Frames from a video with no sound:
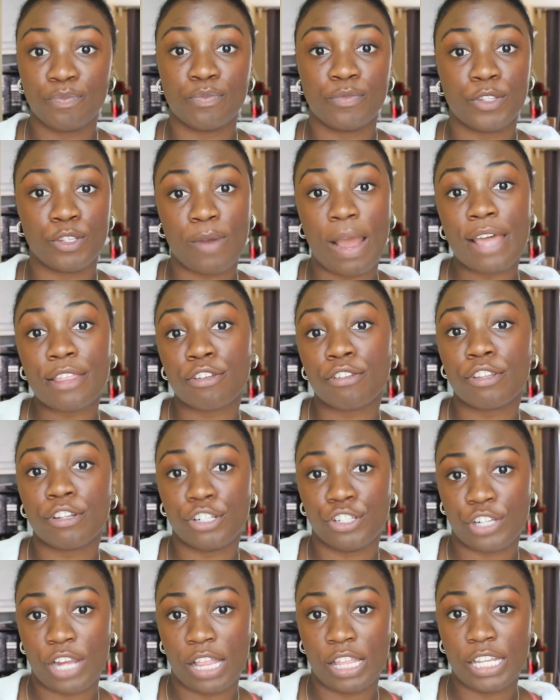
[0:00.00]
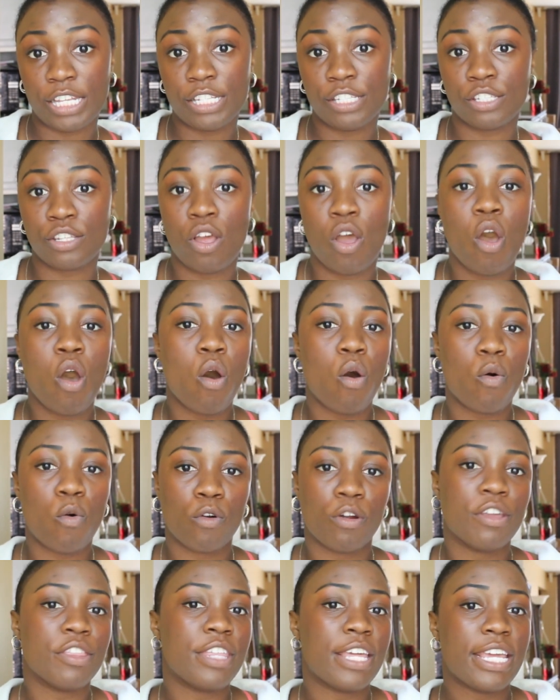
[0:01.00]
So either they're jealous,
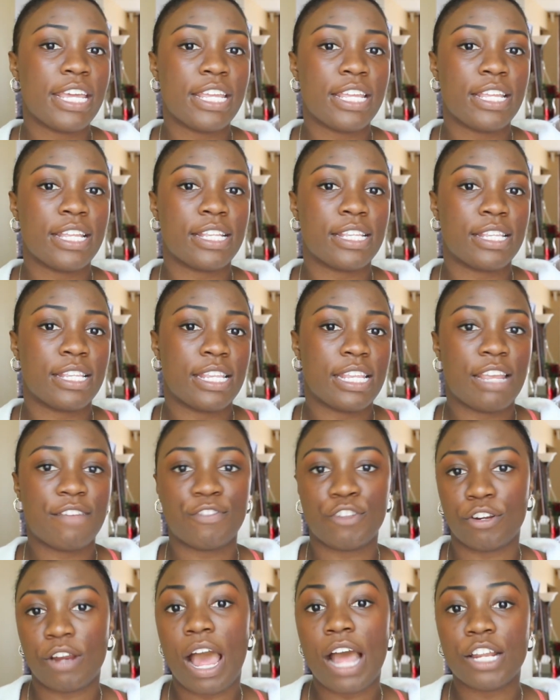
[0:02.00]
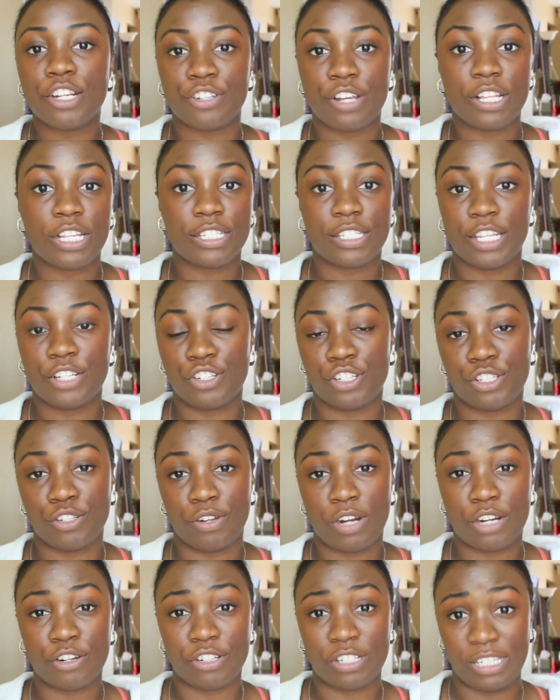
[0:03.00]
or if they're not jealous, they just
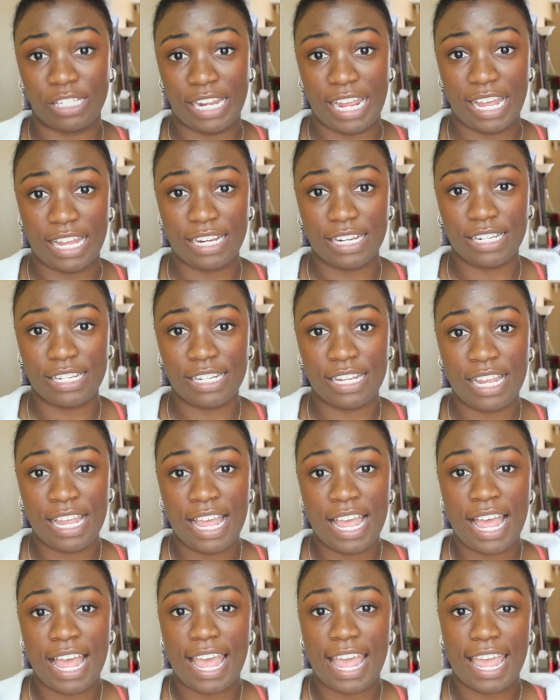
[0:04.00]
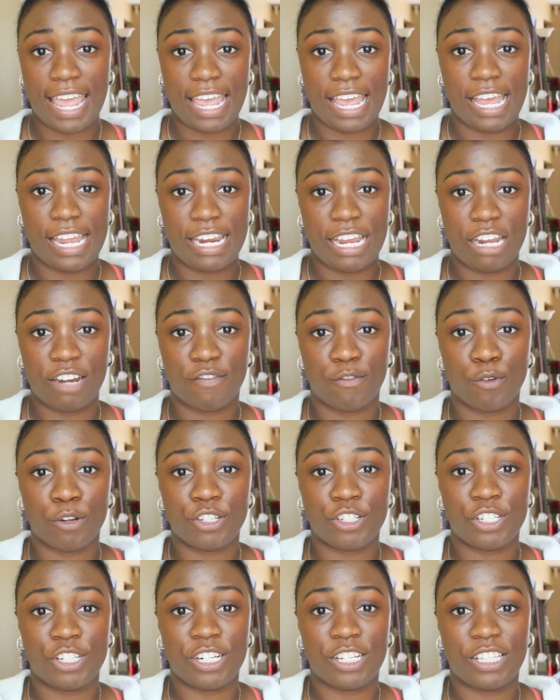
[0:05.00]
don't understand. And
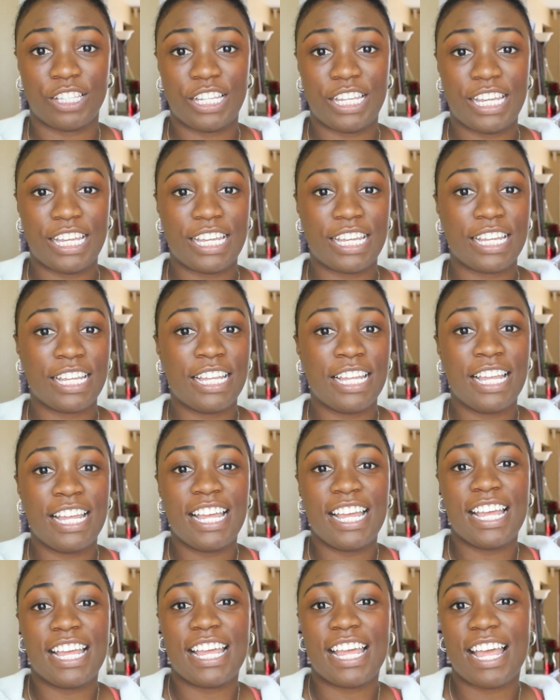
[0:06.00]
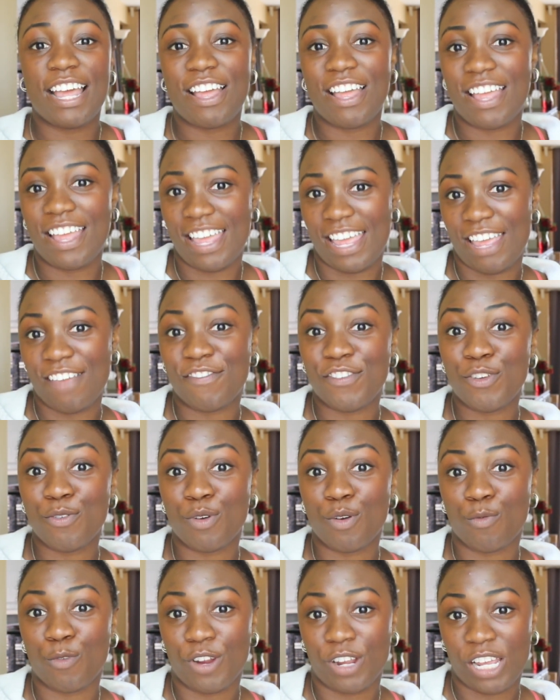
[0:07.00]
unfortunately, if
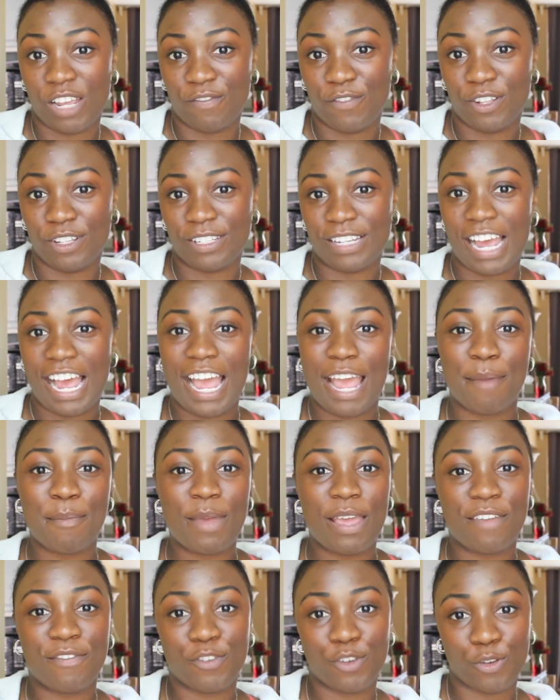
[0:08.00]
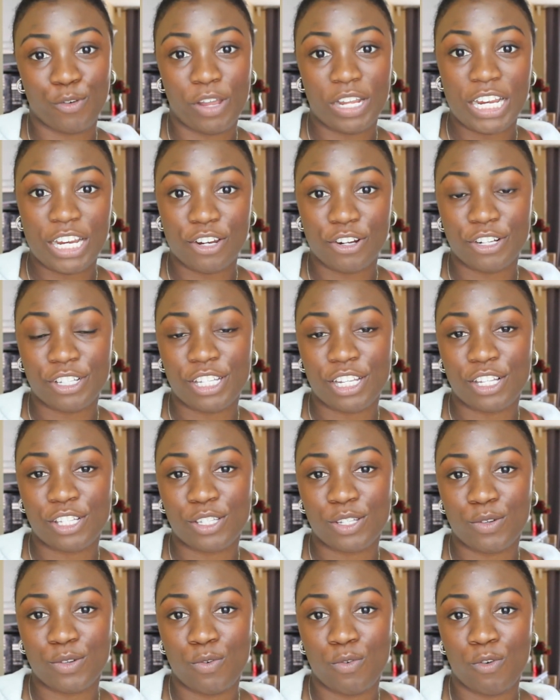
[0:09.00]
you are working full-time, if you're going to nursing
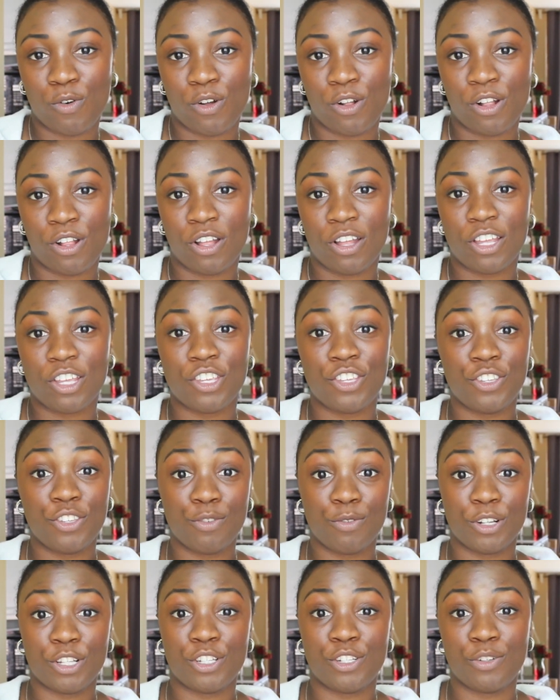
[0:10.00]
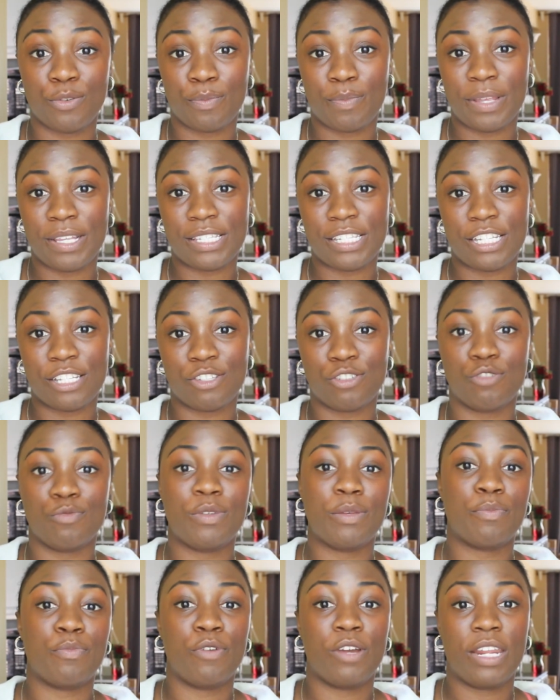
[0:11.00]
school, you are too busy to
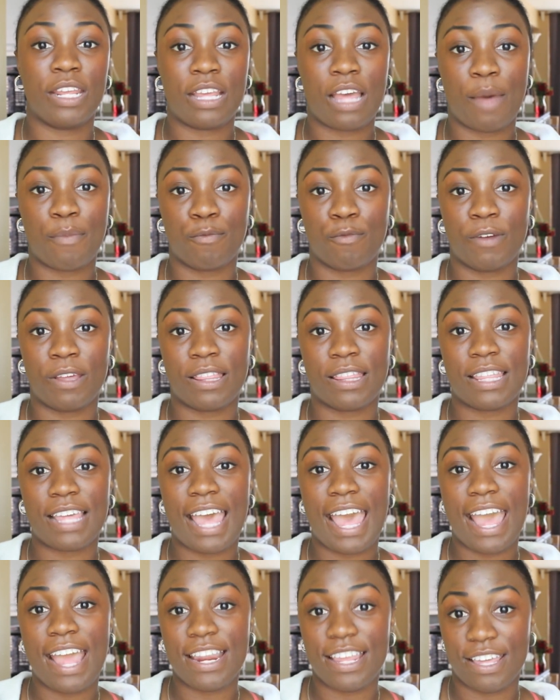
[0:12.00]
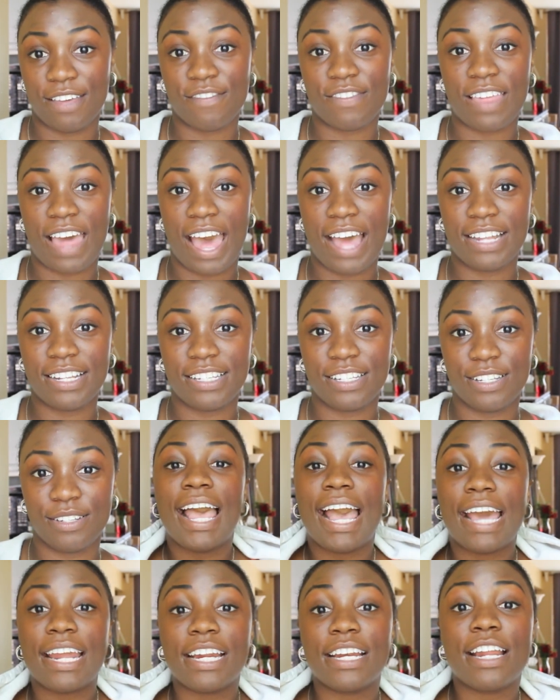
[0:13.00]
be putting up with any of that.
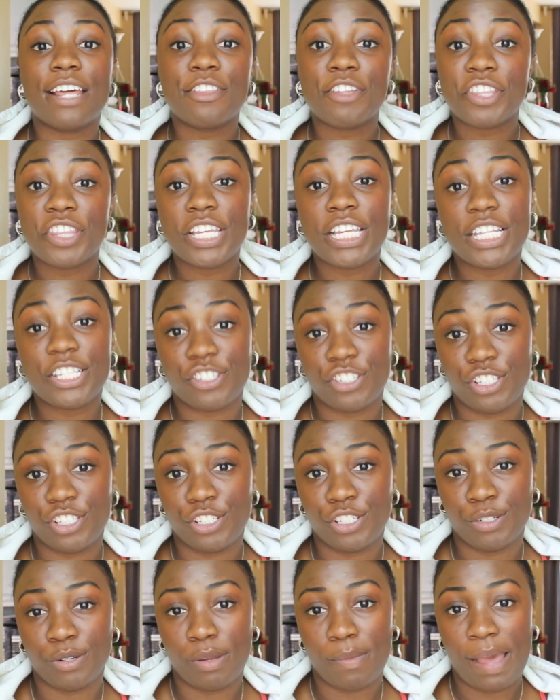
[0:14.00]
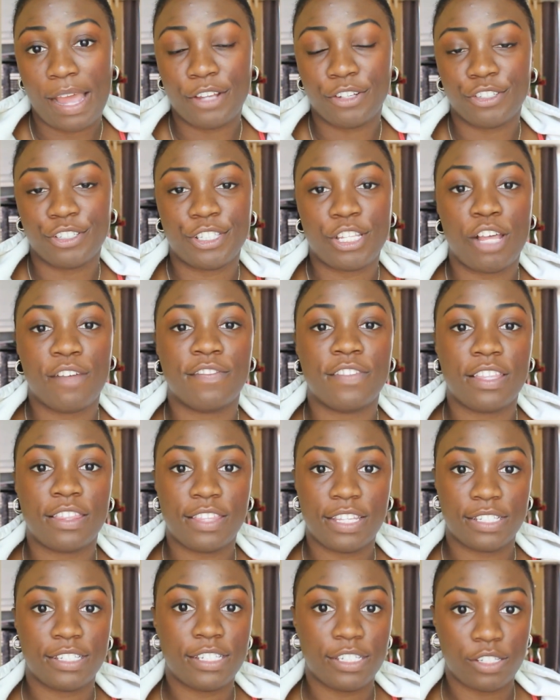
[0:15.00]
And another thing is just to remind yourself
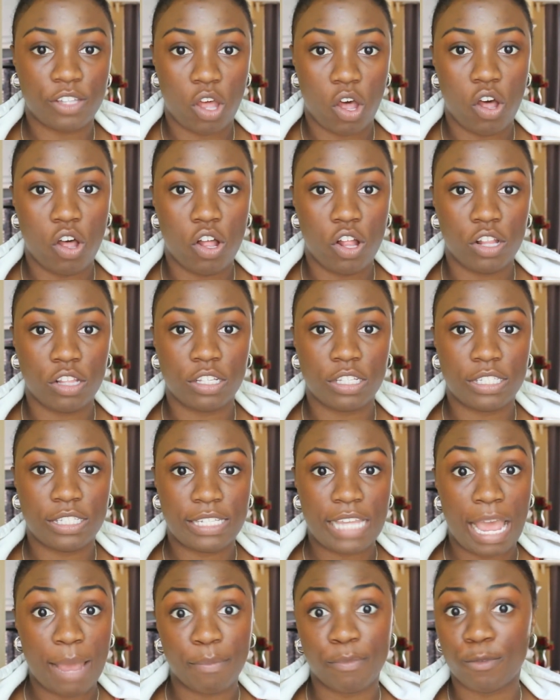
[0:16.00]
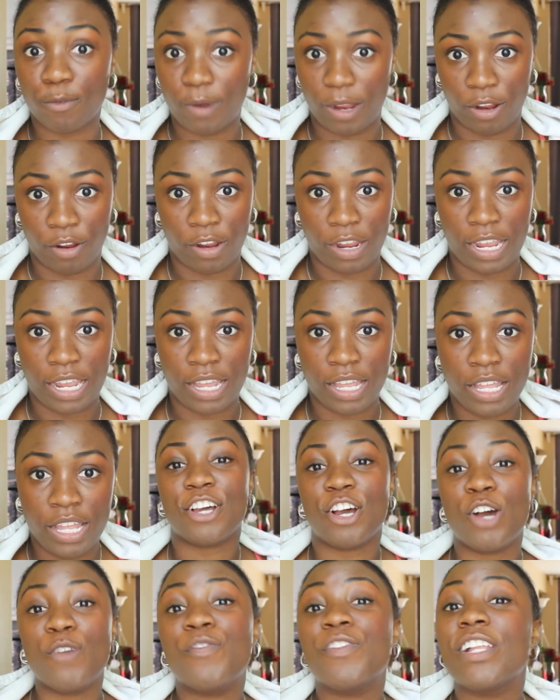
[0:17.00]
that this is all temporary.
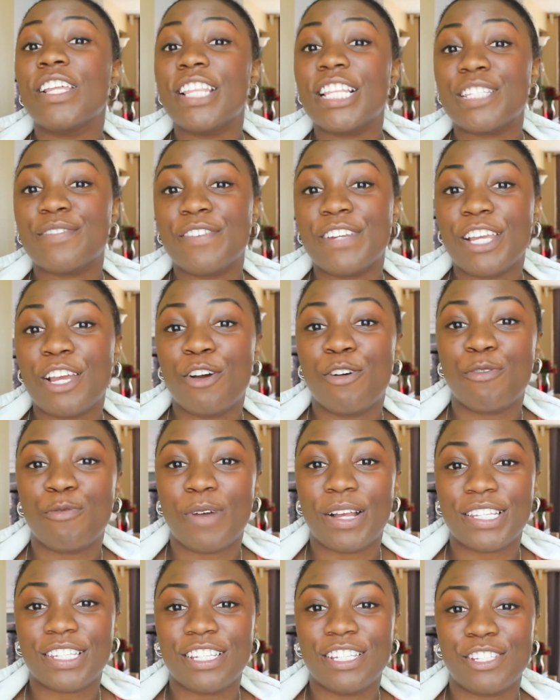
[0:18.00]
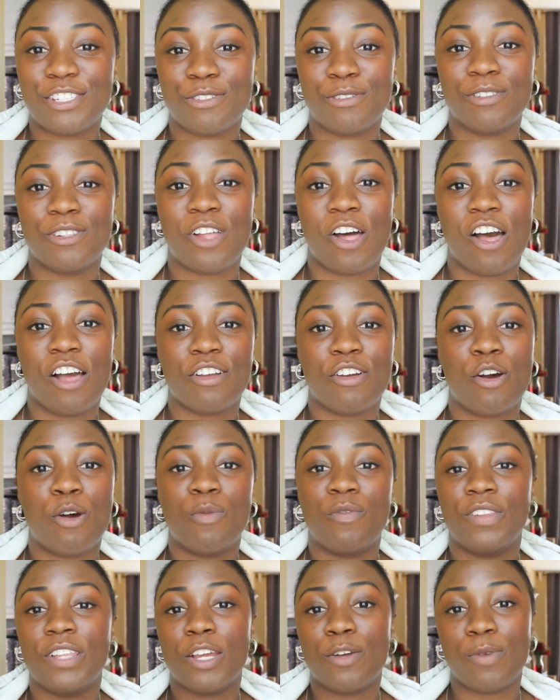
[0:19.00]
So hopefully this video wasn't too long.
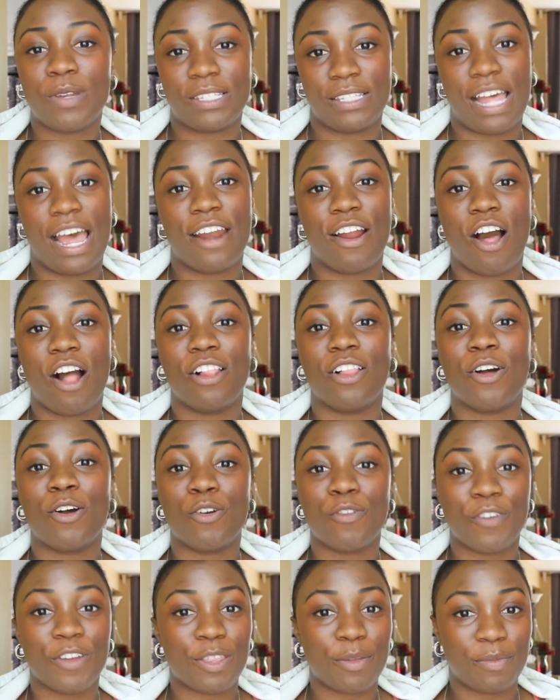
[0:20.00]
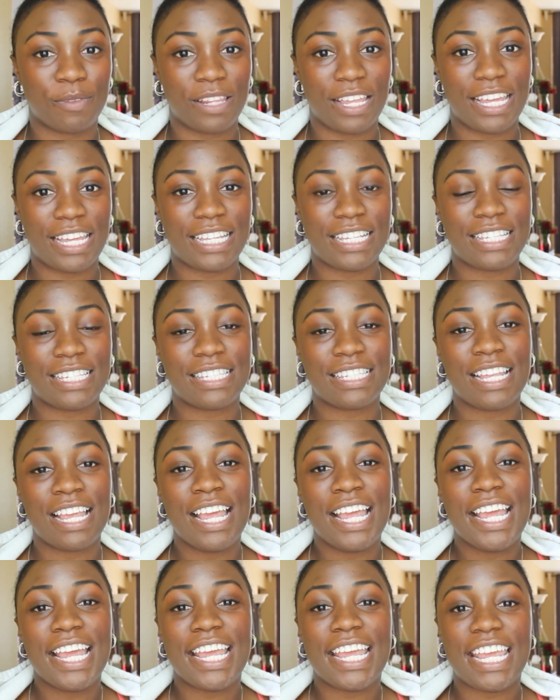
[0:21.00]
Hopefully it was not all over the place.
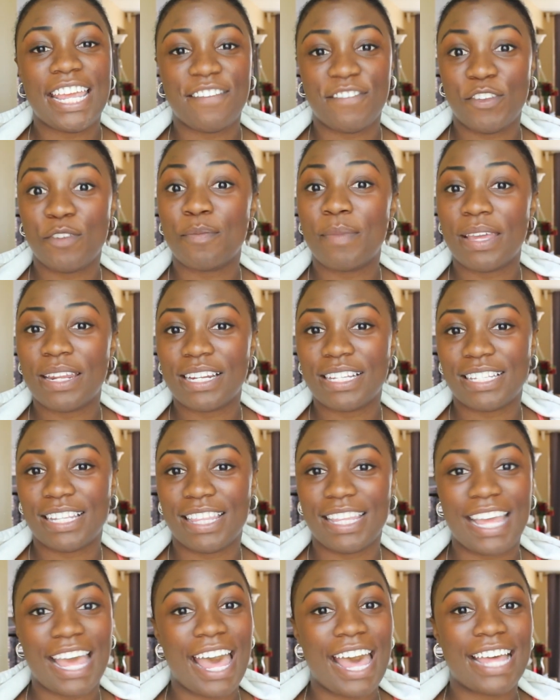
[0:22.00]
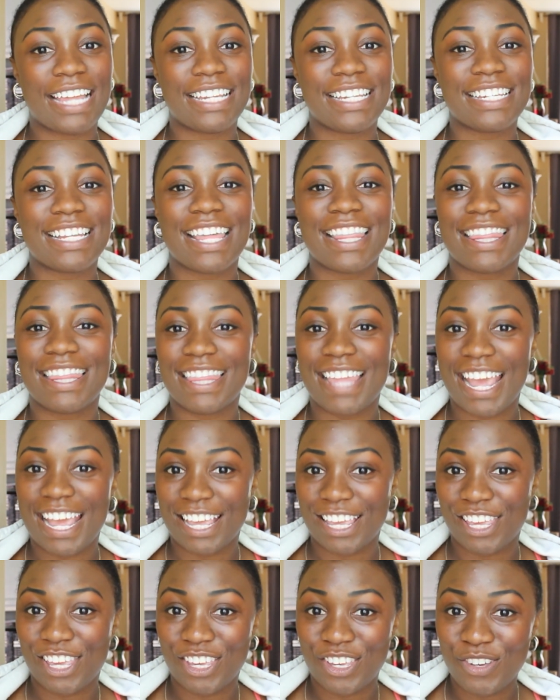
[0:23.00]
If you made it to the end,
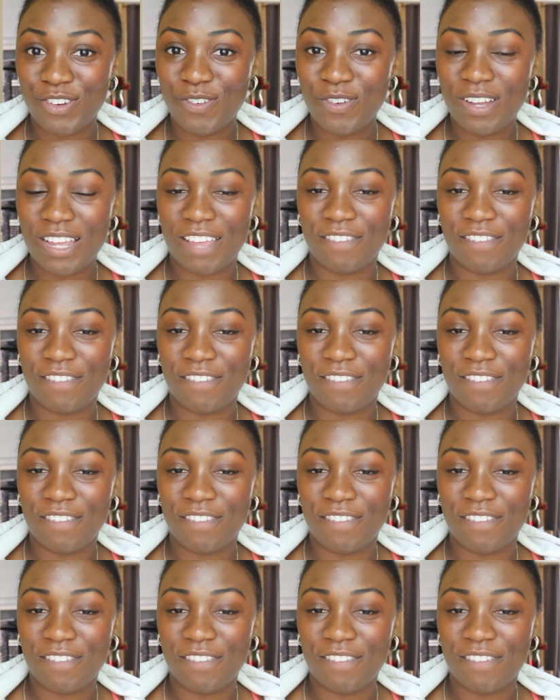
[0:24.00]
thank you.